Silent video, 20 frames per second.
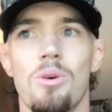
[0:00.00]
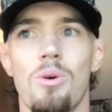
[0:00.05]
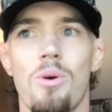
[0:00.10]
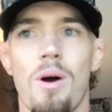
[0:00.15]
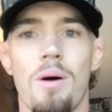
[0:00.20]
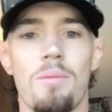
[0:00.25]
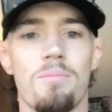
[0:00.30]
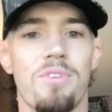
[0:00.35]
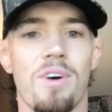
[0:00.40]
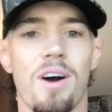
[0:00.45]

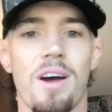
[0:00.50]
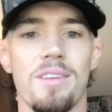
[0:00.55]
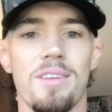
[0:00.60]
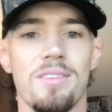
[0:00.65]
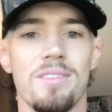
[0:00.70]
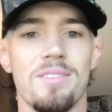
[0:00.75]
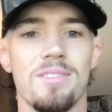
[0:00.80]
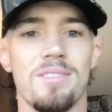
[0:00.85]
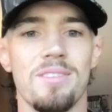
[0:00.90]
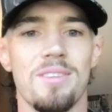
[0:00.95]
who I'm
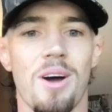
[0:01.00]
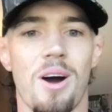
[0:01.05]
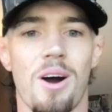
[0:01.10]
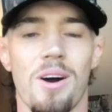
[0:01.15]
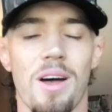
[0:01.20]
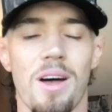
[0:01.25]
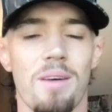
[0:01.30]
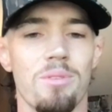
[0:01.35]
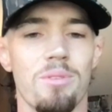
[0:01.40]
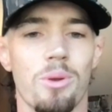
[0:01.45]
fighting,
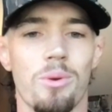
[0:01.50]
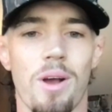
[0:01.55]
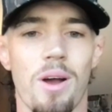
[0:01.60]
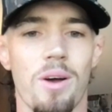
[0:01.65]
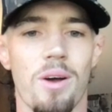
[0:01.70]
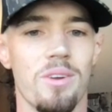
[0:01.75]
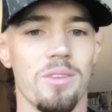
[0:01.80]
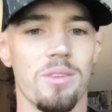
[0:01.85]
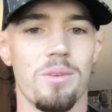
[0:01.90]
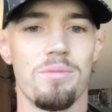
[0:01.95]
I'll have the
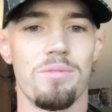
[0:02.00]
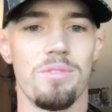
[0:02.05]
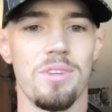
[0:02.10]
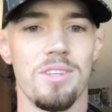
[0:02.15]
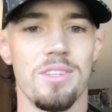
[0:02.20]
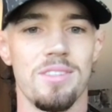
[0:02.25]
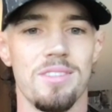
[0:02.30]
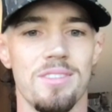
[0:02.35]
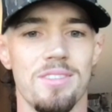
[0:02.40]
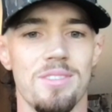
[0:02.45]
crowd on their
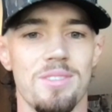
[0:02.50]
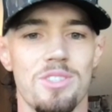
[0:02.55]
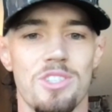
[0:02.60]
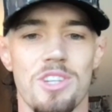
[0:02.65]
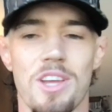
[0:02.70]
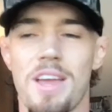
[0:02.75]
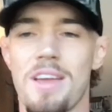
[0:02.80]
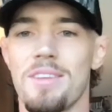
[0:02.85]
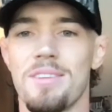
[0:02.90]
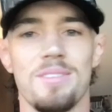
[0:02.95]
feet
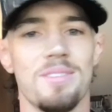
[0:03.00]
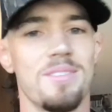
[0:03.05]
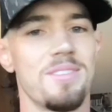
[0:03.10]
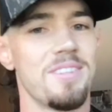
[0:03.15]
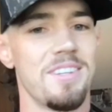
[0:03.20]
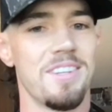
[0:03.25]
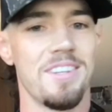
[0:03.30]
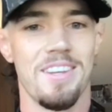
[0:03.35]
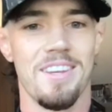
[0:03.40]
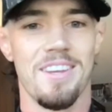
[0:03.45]
chanting.
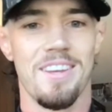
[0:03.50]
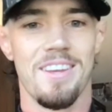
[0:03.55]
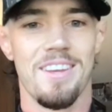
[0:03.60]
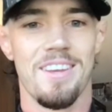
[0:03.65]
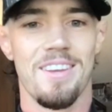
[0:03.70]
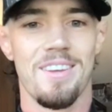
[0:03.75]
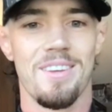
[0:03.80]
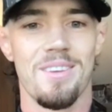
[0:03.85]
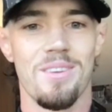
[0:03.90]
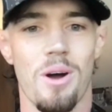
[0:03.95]

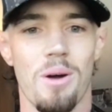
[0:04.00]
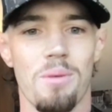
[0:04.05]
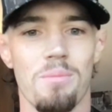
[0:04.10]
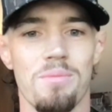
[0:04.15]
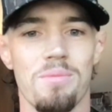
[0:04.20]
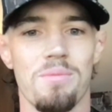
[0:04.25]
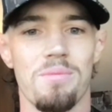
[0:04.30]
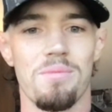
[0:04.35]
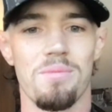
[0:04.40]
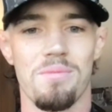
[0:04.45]
You
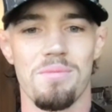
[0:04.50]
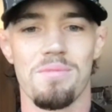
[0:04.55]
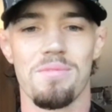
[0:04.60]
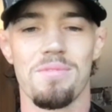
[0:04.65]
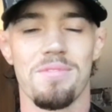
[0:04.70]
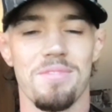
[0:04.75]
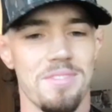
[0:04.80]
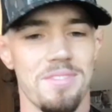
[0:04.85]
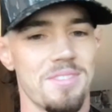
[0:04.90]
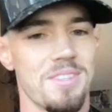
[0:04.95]
know,
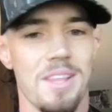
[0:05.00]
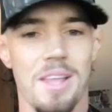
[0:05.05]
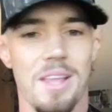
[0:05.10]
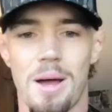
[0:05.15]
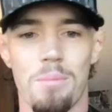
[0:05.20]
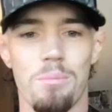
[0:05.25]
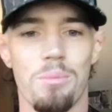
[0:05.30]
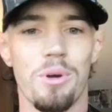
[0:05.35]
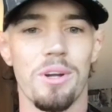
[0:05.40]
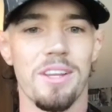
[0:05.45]

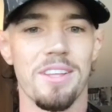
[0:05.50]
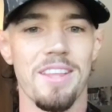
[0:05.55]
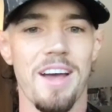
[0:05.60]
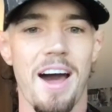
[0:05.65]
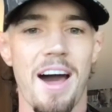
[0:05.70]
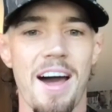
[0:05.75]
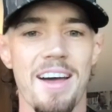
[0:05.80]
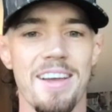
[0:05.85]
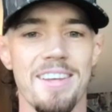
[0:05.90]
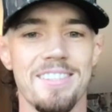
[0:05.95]
I'm bringing the
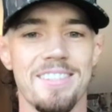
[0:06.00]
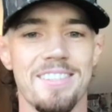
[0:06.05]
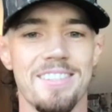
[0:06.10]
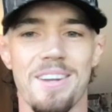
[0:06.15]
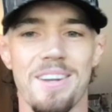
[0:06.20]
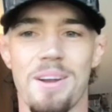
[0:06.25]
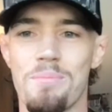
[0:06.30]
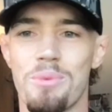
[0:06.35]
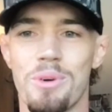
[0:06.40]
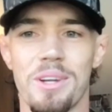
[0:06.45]
eyes
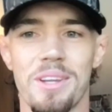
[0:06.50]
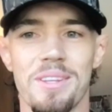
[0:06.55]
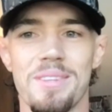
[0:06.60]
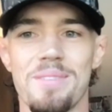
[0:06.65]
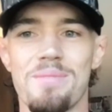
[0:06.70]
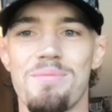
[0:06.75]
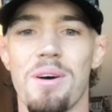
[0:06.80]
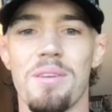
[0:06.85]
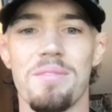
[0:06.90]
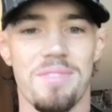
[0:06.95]
and I'm
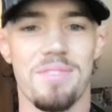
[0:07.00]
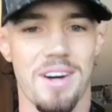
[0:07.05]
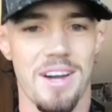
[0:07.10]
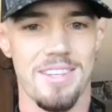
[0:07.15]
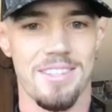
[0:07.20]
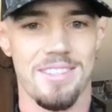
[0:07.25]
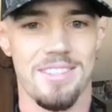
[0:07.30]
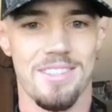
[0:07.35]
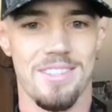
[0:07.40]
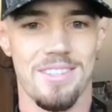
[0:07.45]
bringing fun
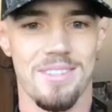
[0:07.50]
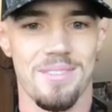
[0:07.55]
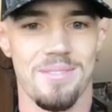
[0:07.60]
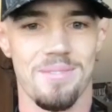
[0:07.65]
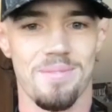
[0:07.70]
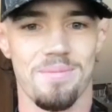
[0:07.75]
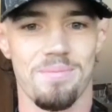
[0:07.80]
fights.